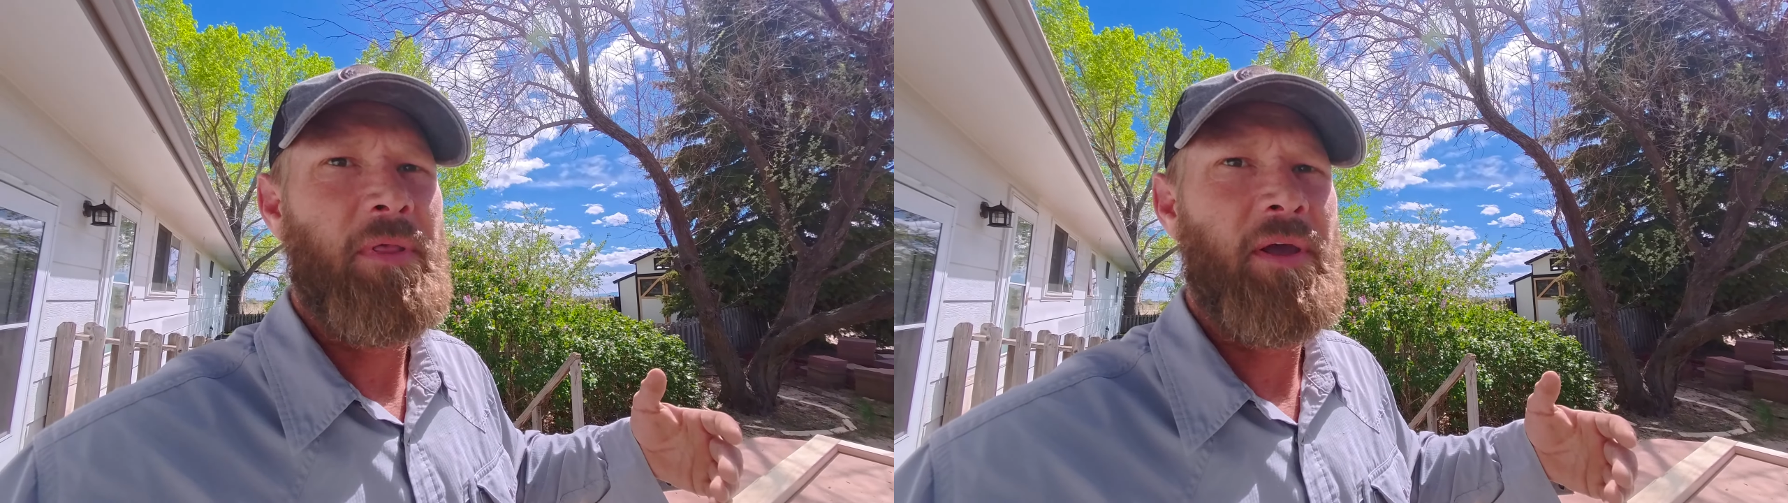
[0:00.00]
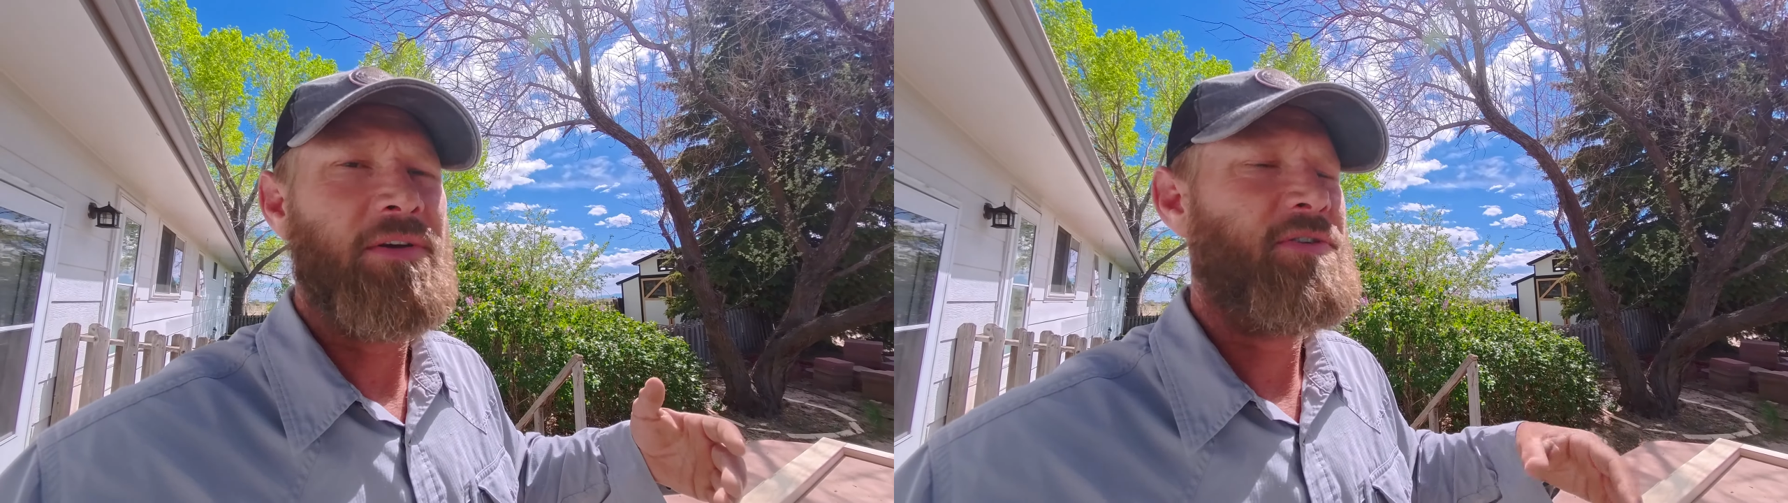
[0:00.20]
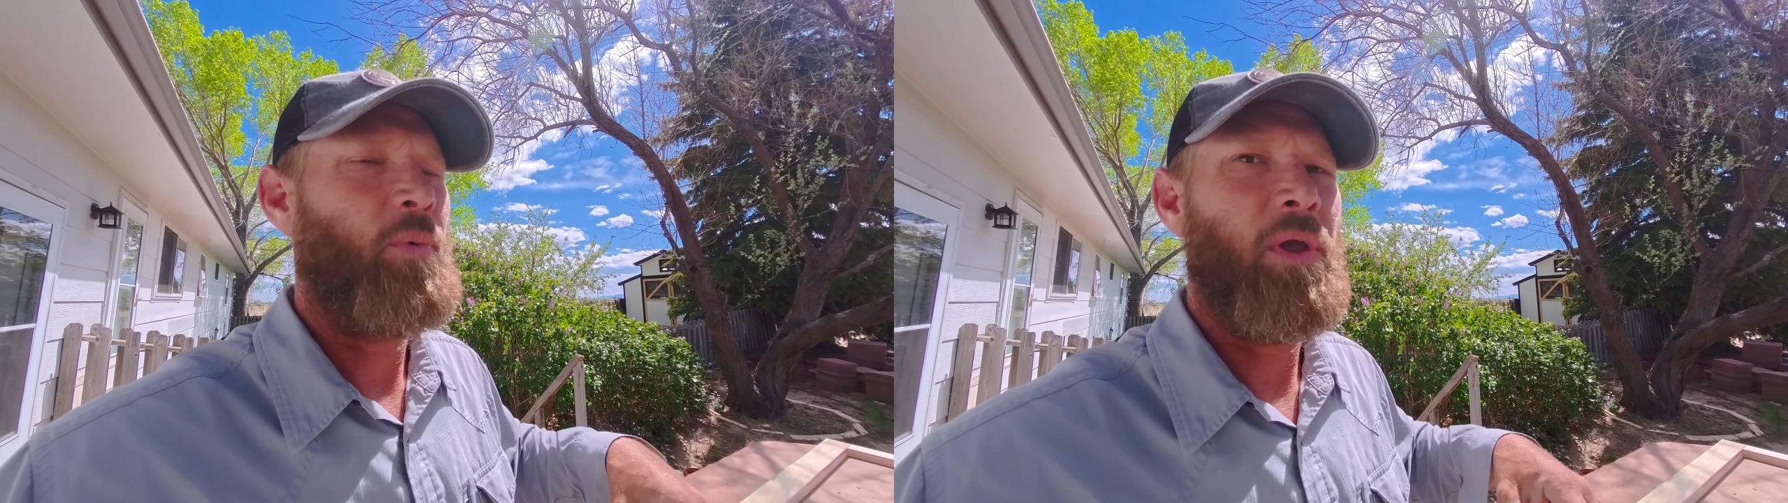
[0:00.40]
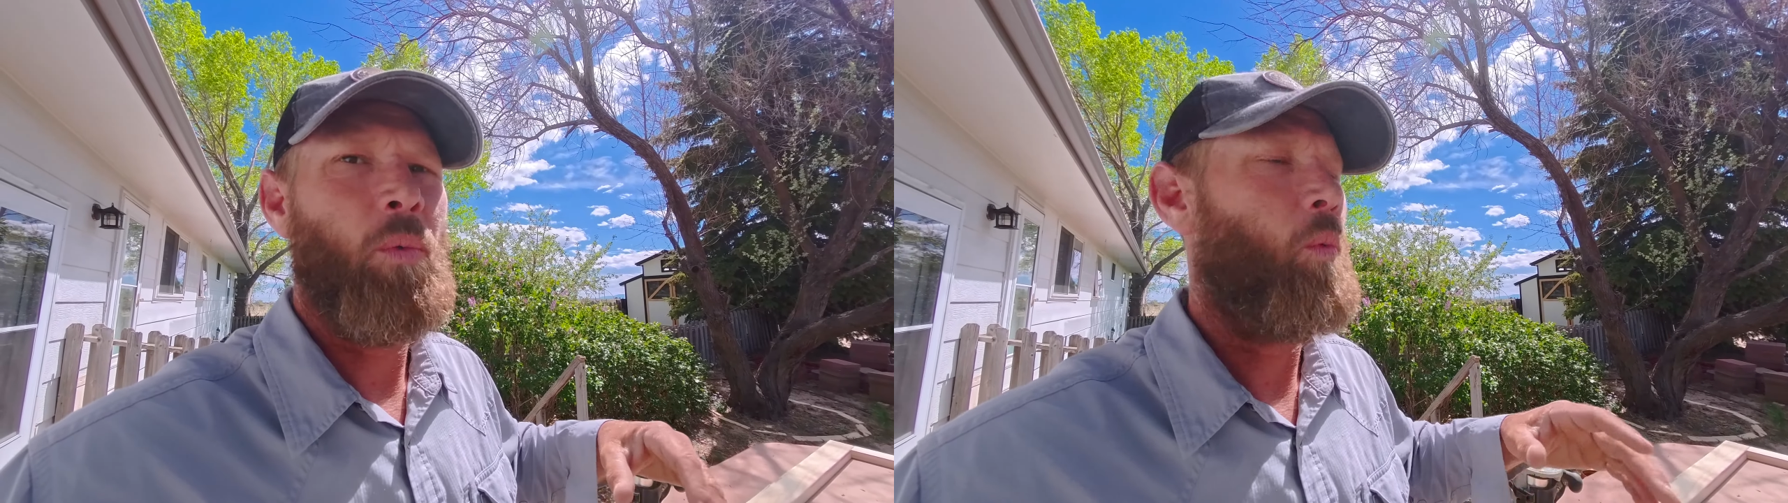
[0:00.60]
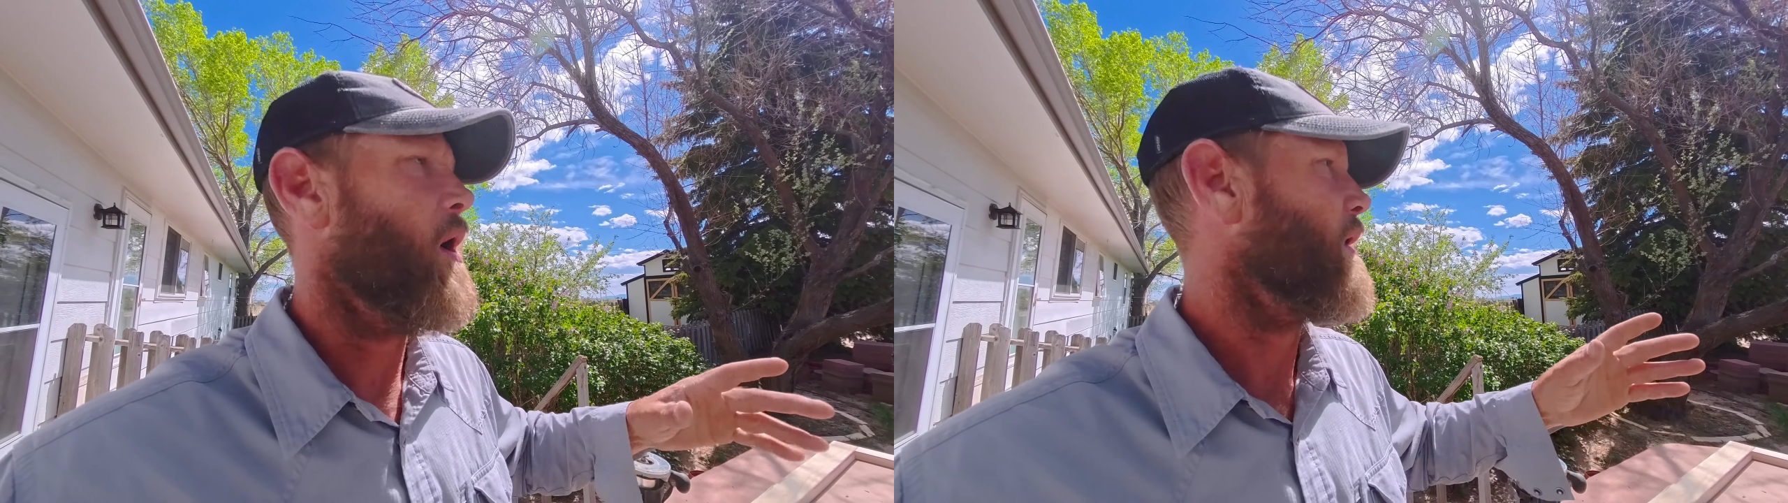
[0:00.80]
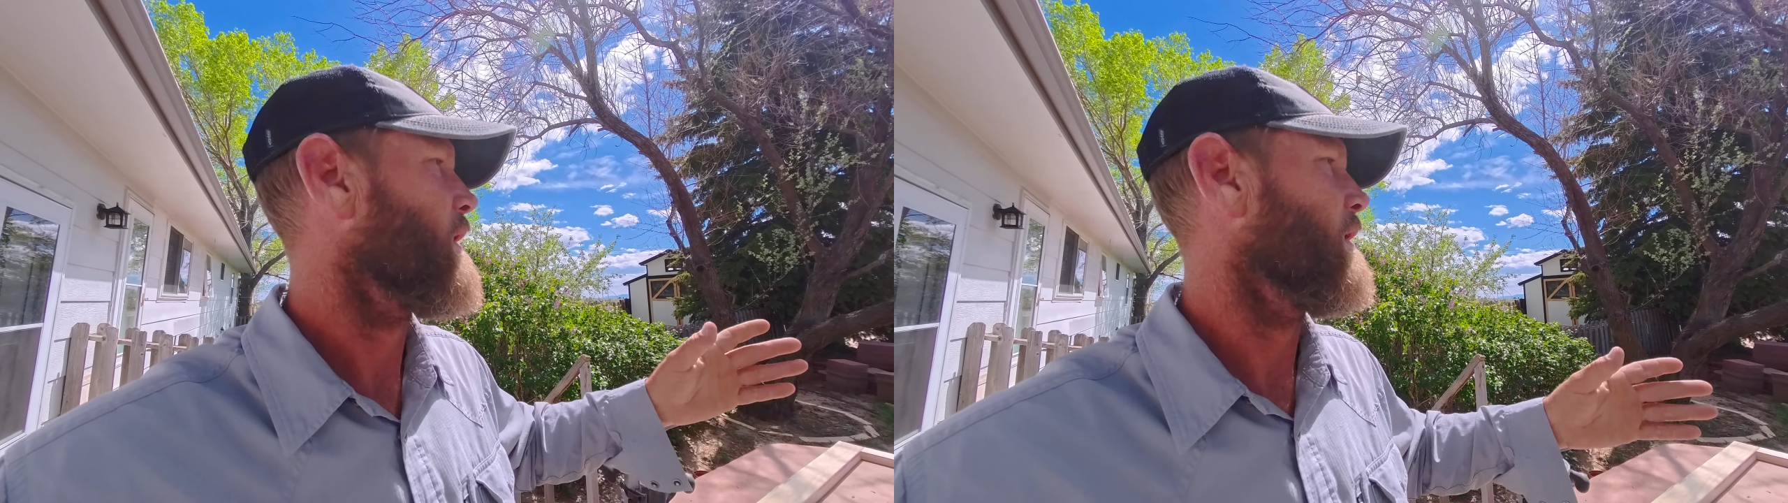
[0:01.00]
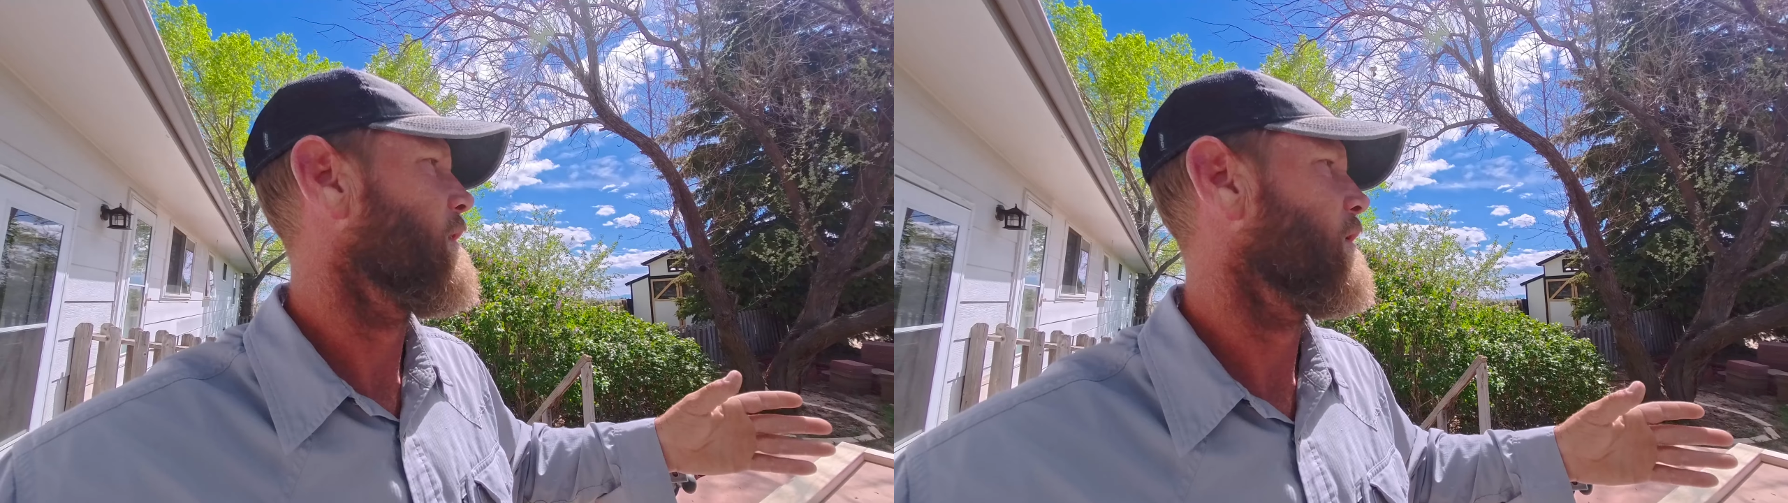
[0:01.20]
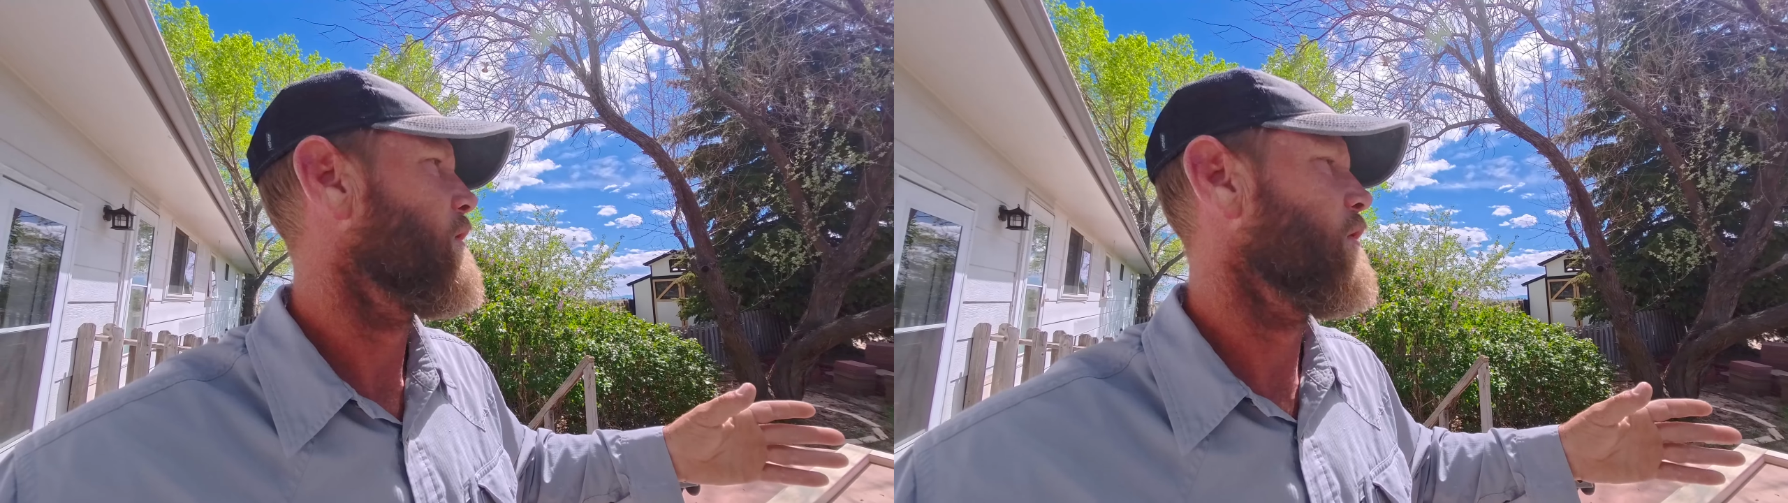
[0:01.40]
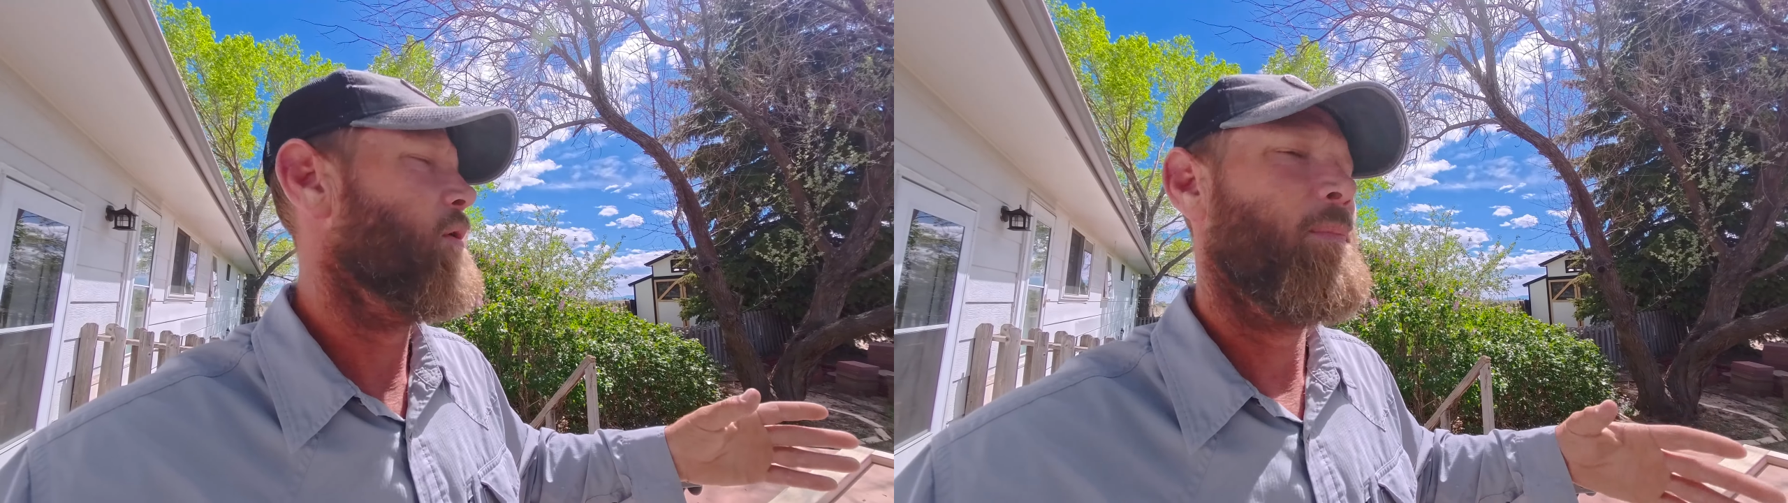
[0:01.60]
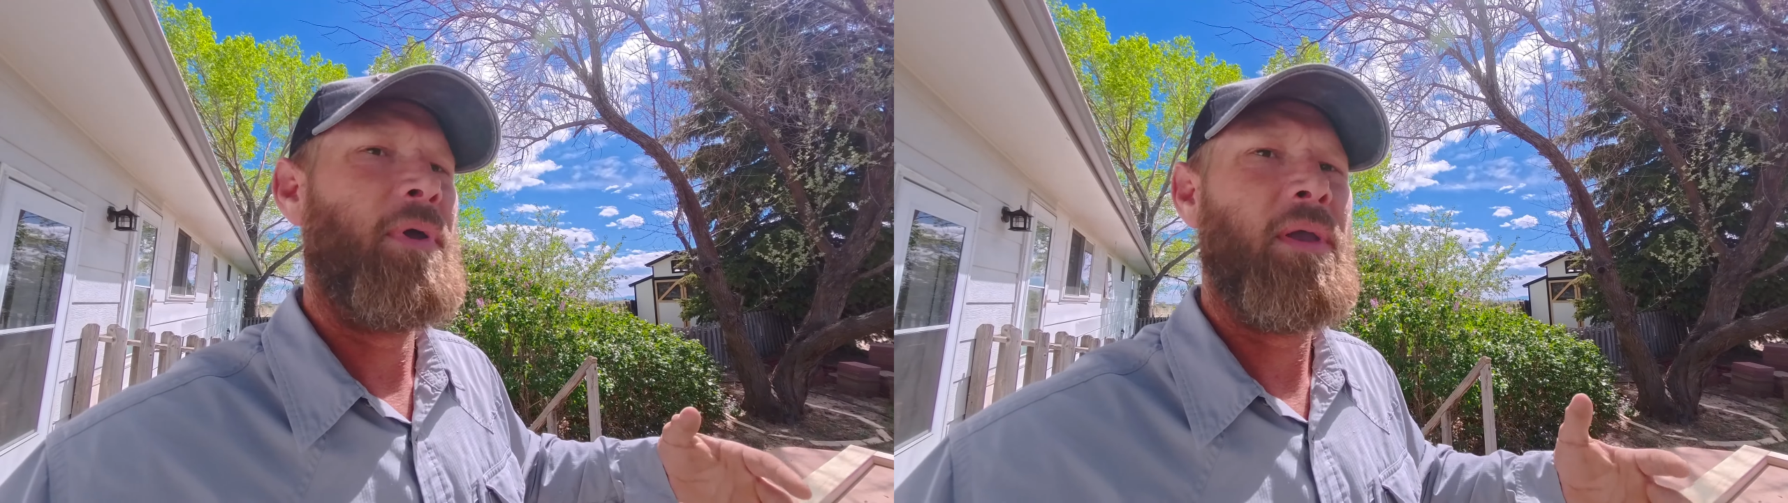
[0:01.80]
there so we can walk into the coop